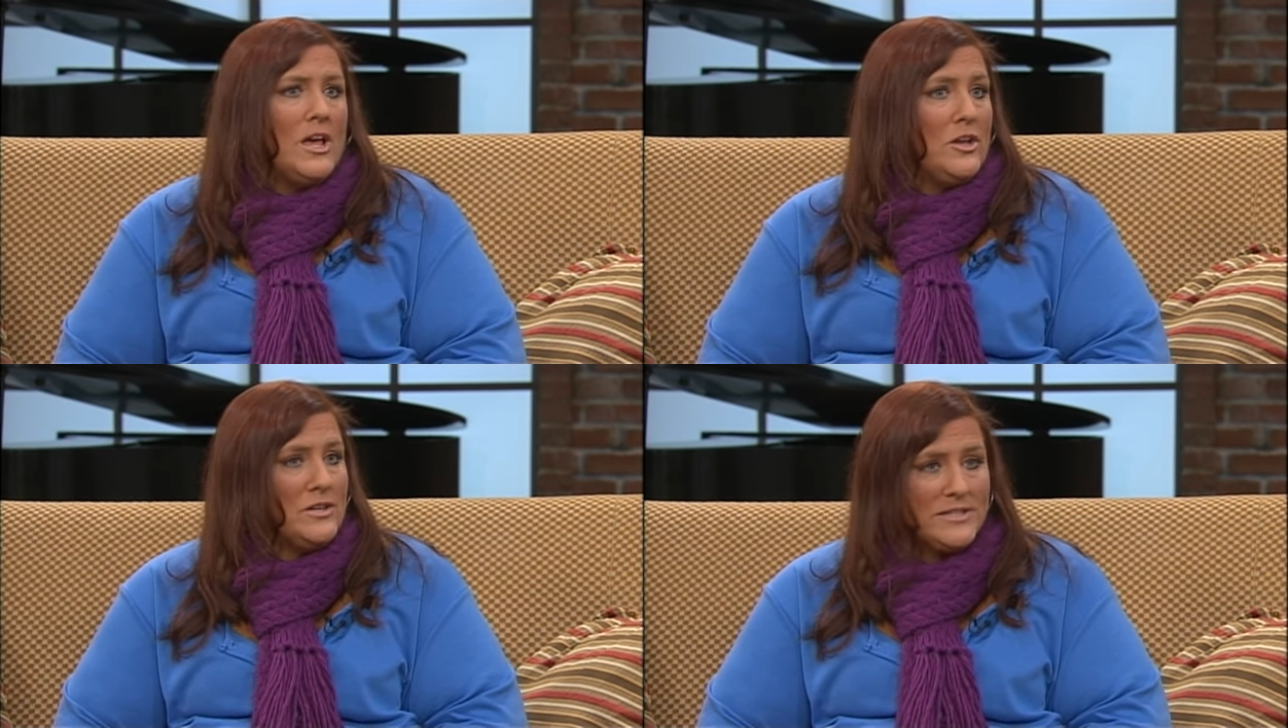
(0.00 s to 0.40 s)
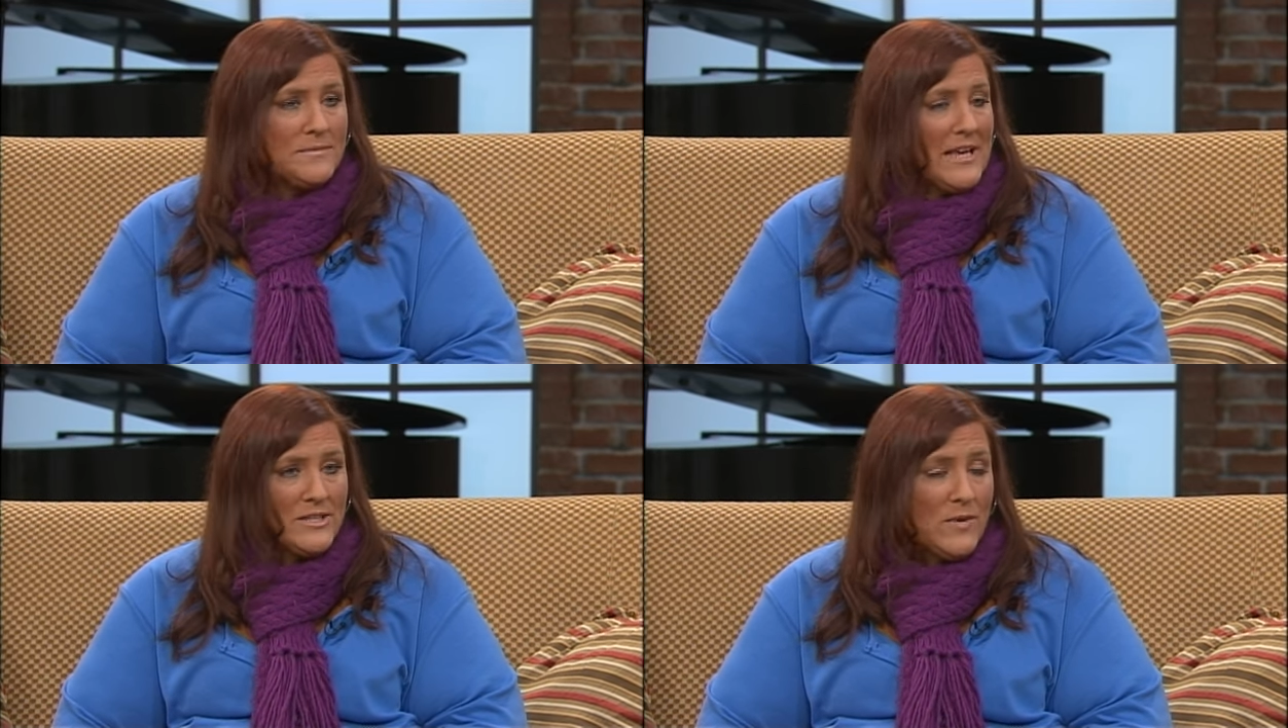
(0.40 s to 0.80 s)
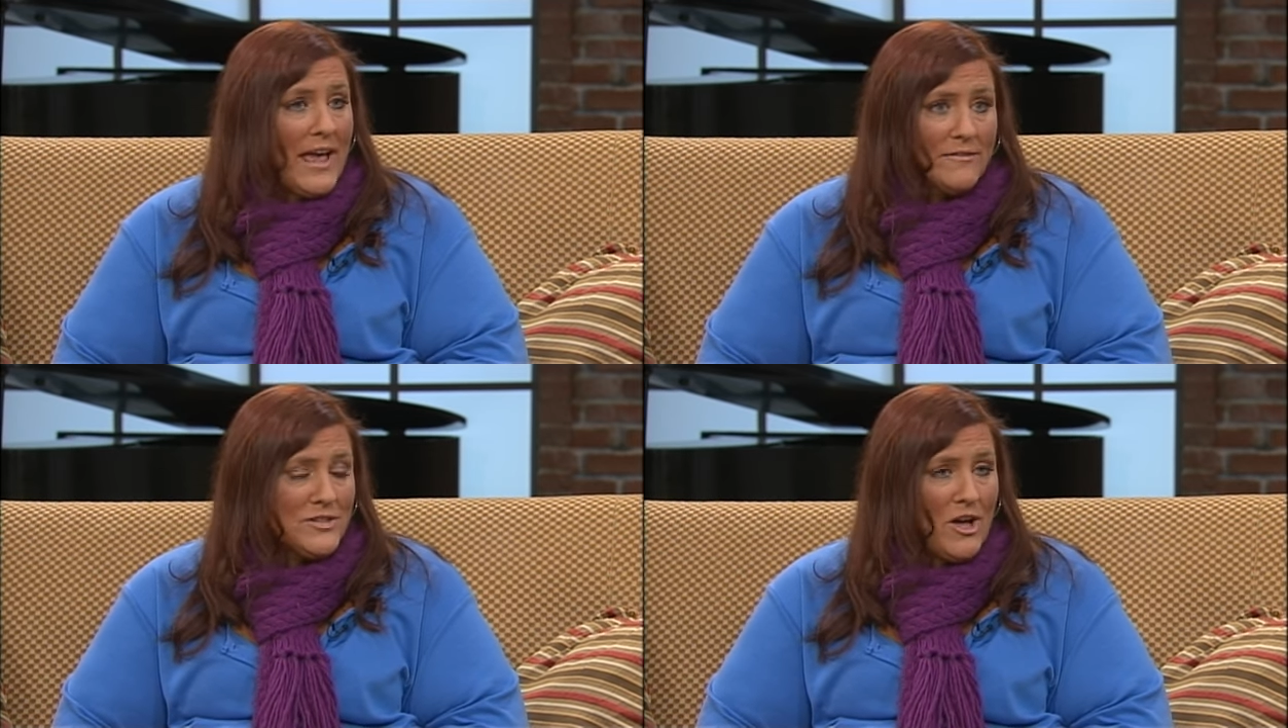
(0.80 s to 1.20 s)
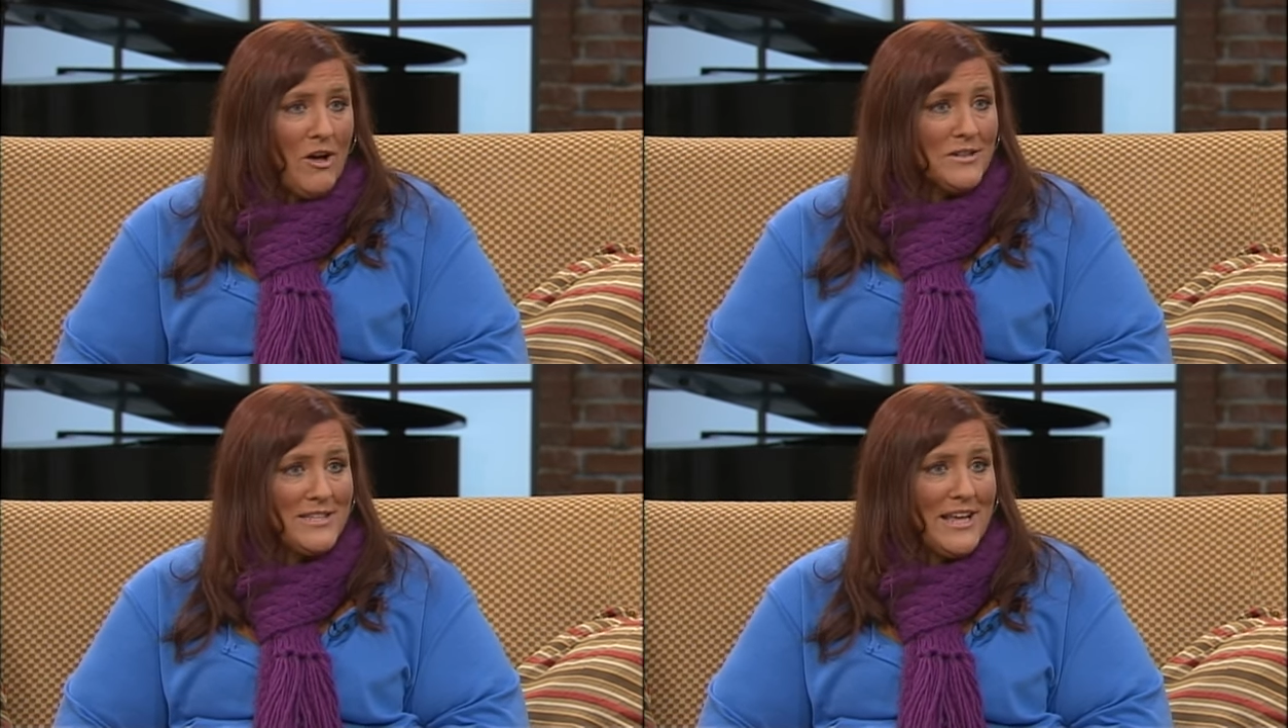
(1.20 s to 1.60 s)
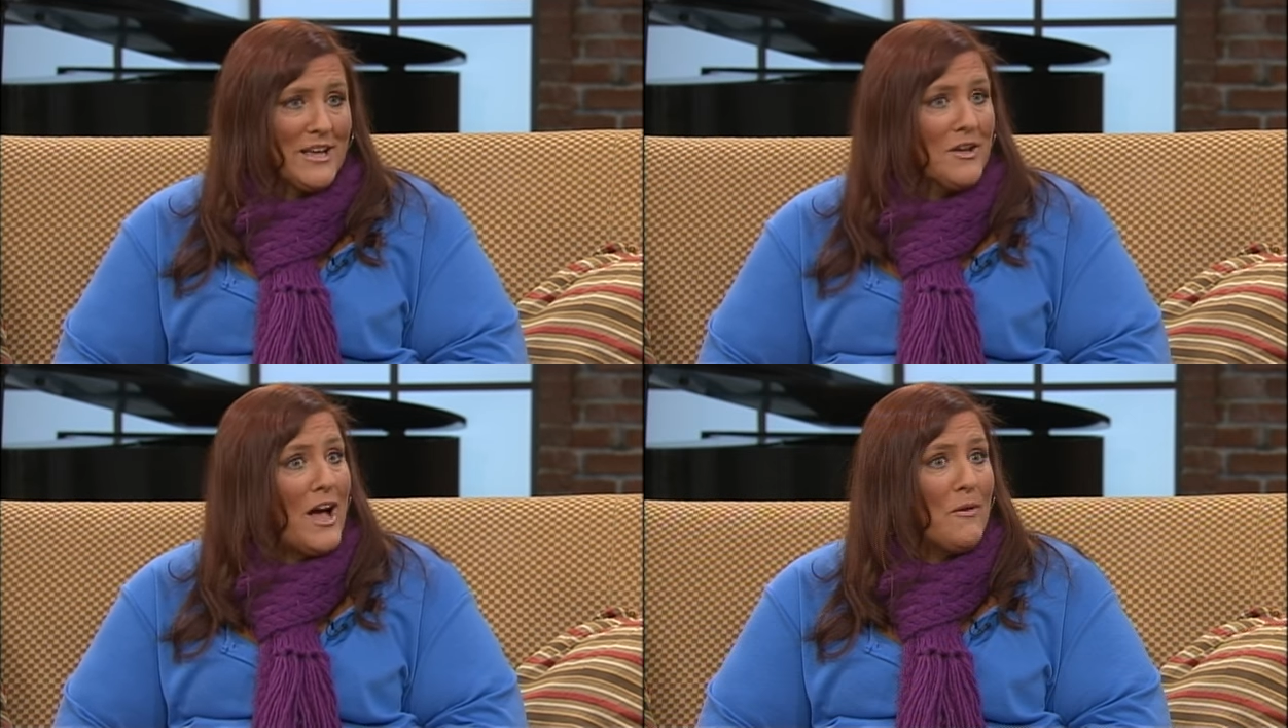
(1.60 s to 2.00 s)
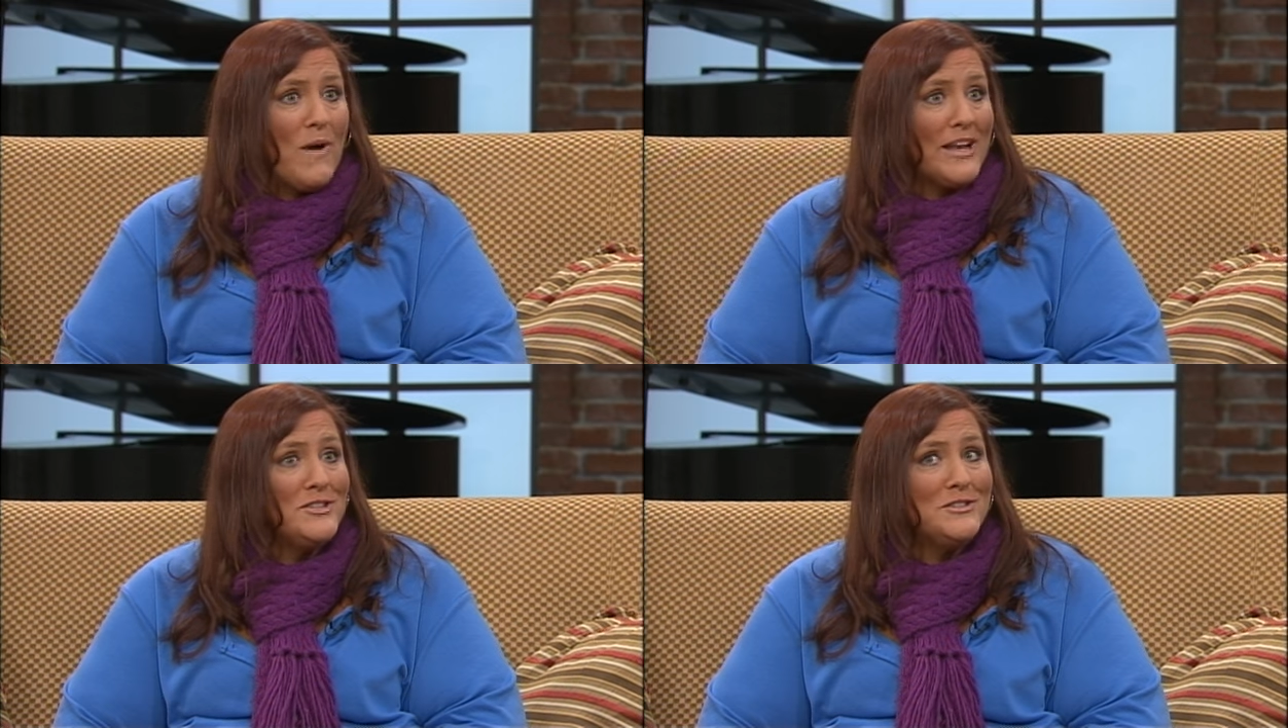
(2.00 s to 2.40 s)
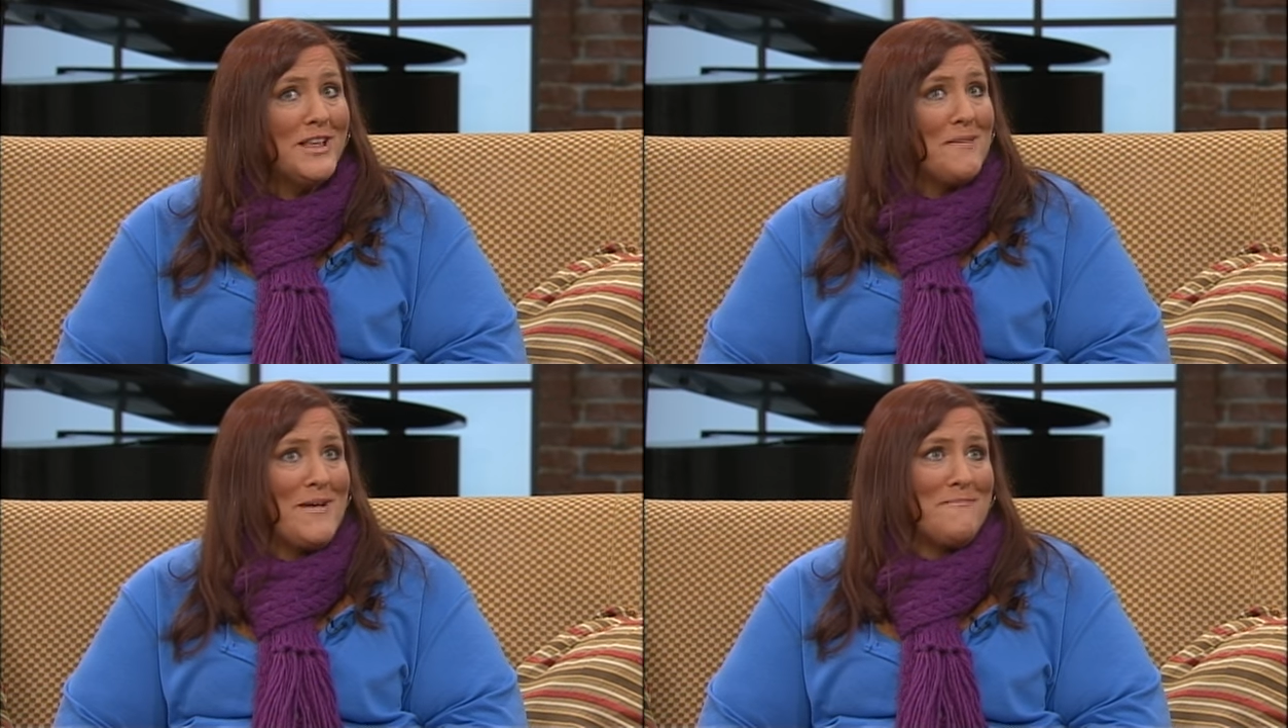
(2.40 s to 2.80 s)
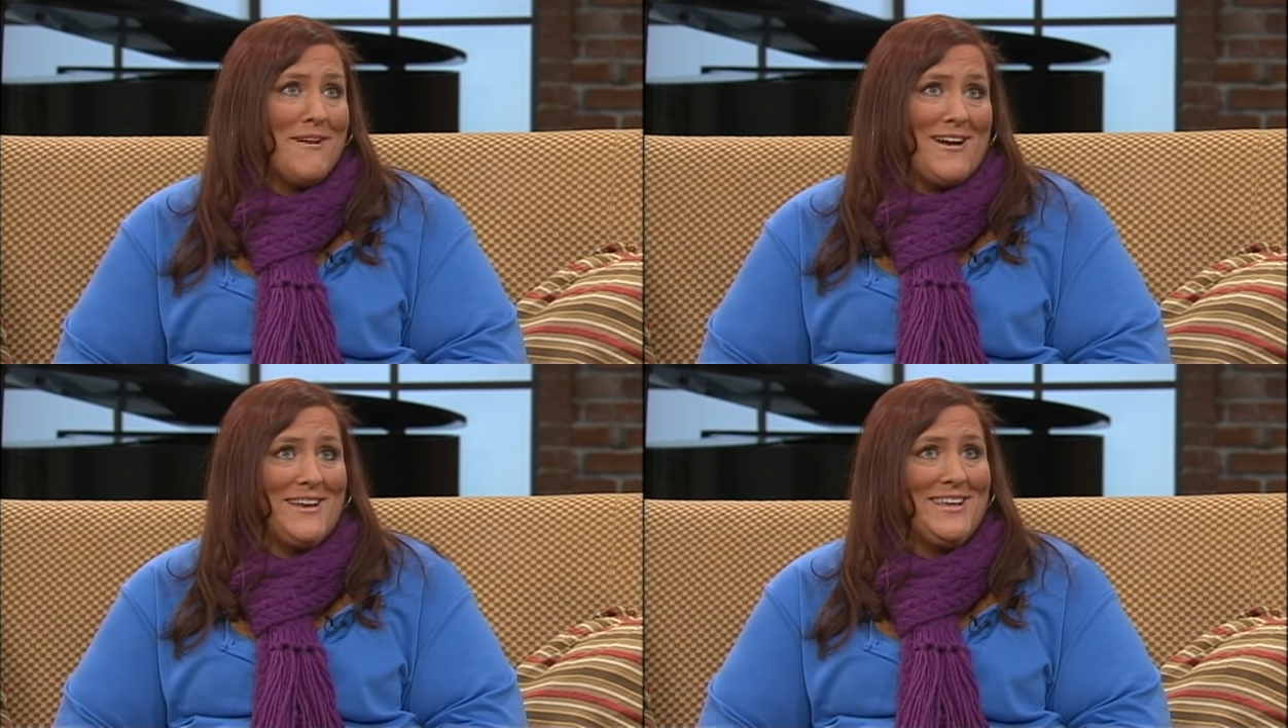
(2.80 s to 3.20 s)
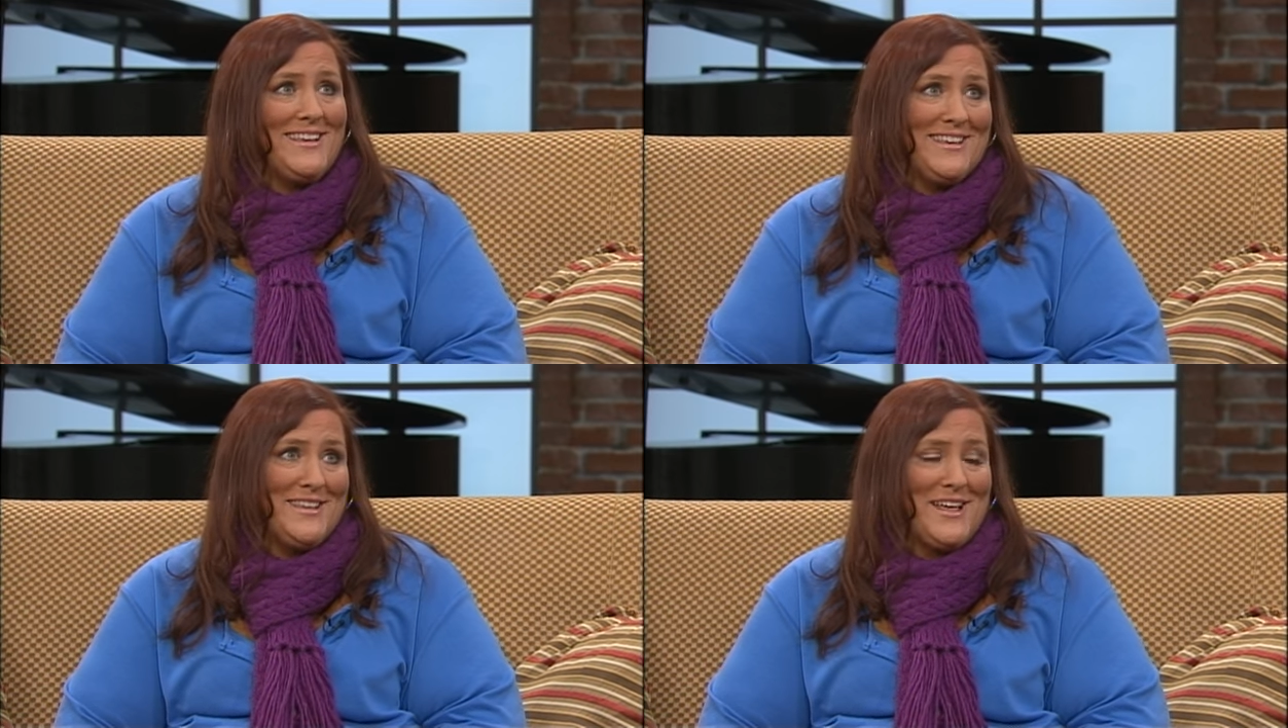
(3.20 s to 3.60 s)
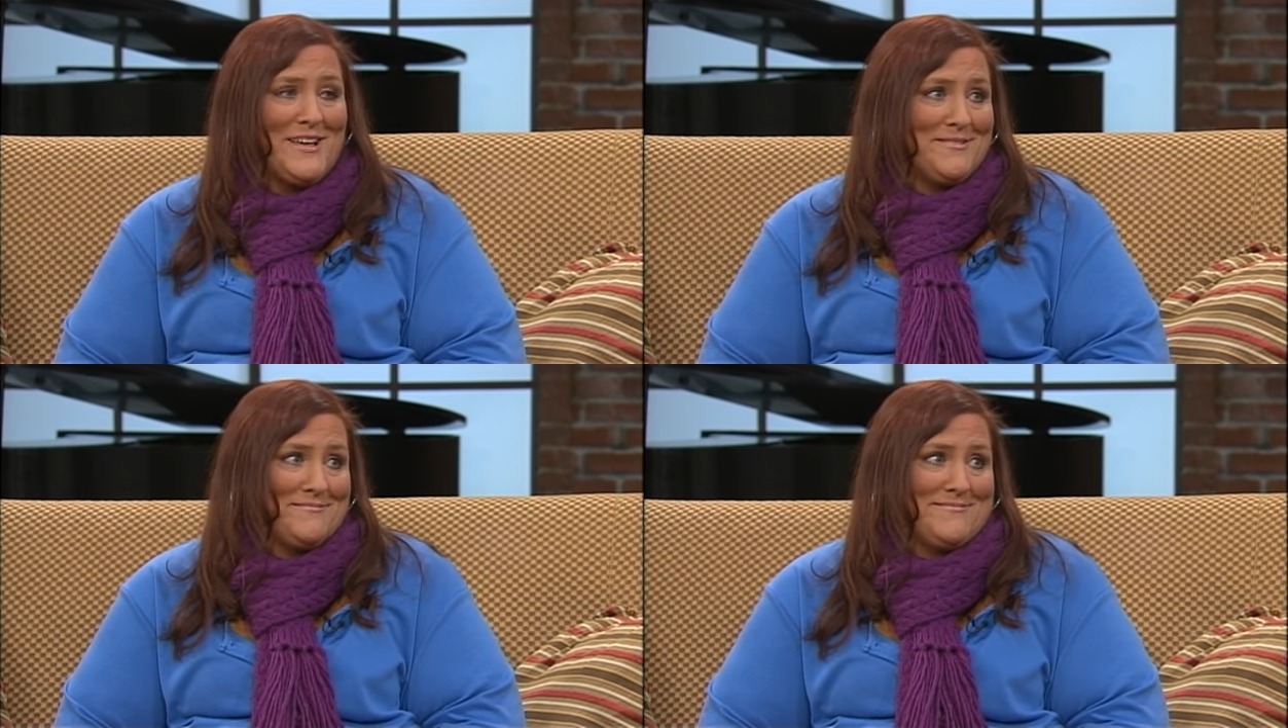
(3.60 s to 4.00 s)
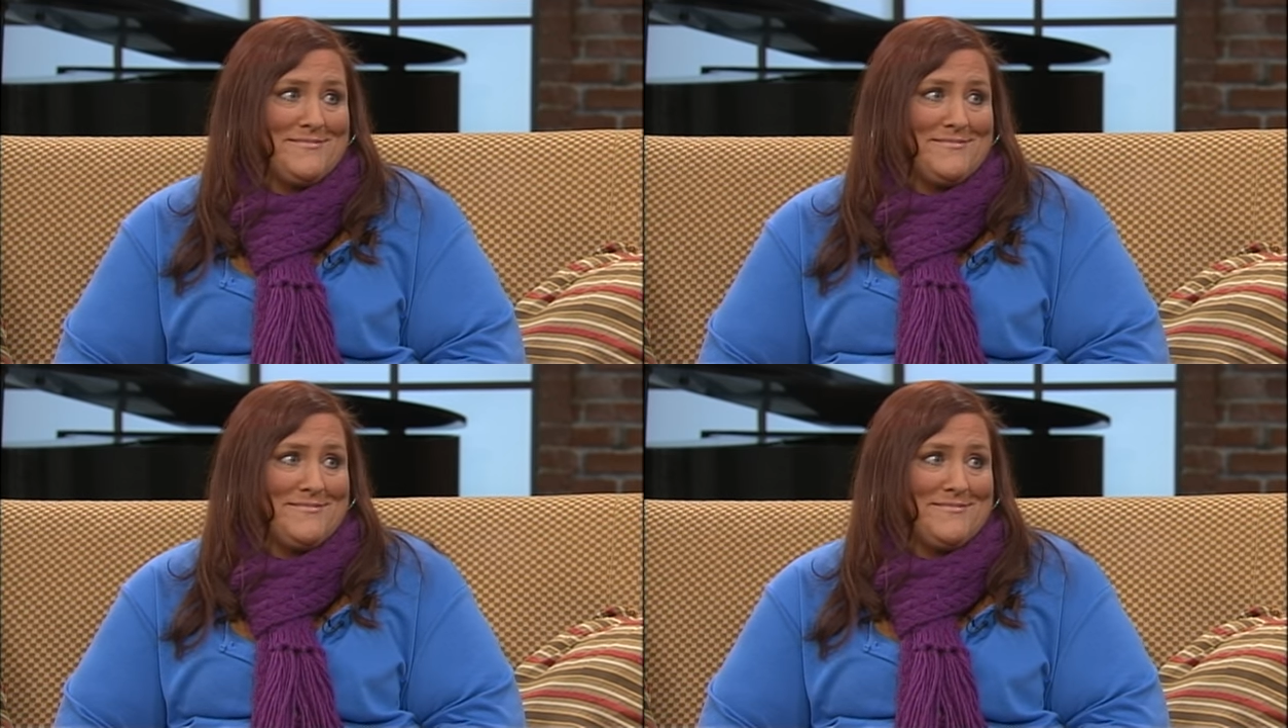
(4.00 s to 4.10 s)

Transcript: You know, sometimes we have talks and I go, God, why did you let my body, you know,